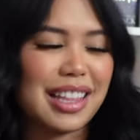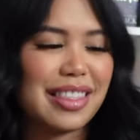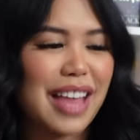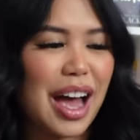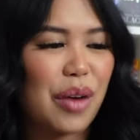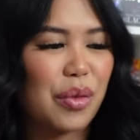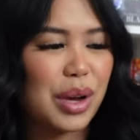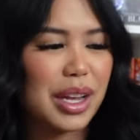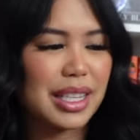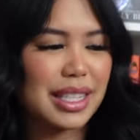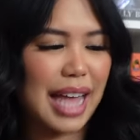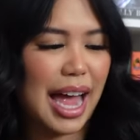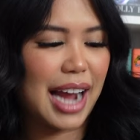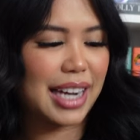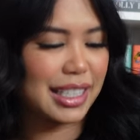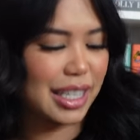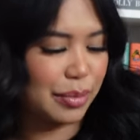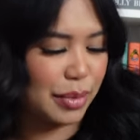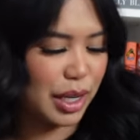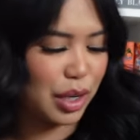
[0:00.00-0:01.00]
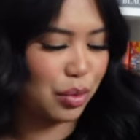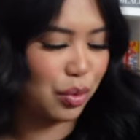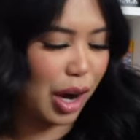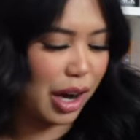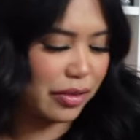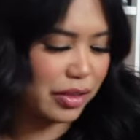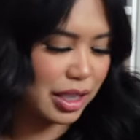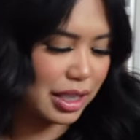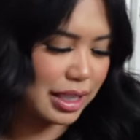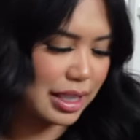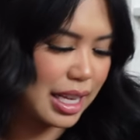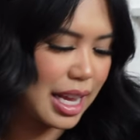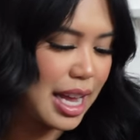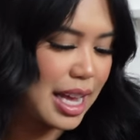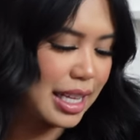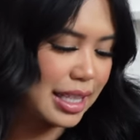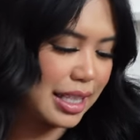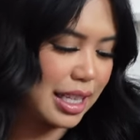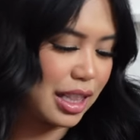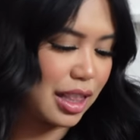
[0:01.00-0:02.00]
That was Academic Rival
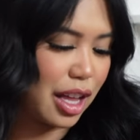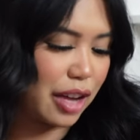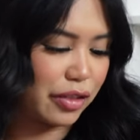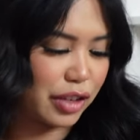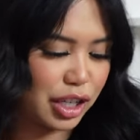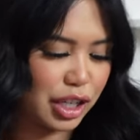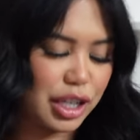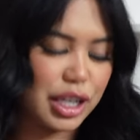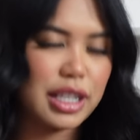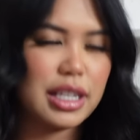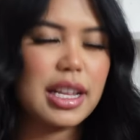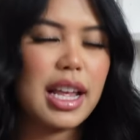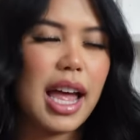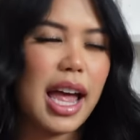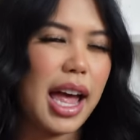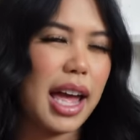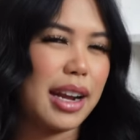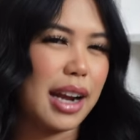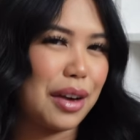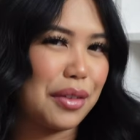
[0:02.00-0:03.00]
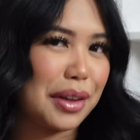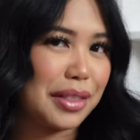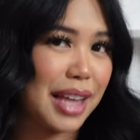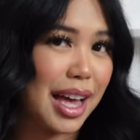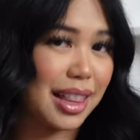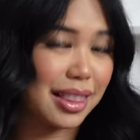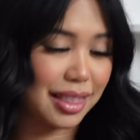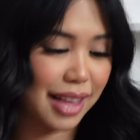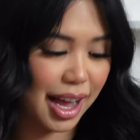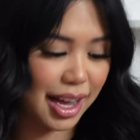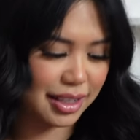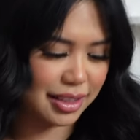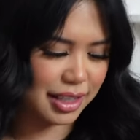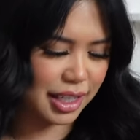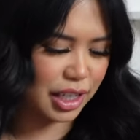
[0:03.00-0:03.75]
to Lovers, and I read that last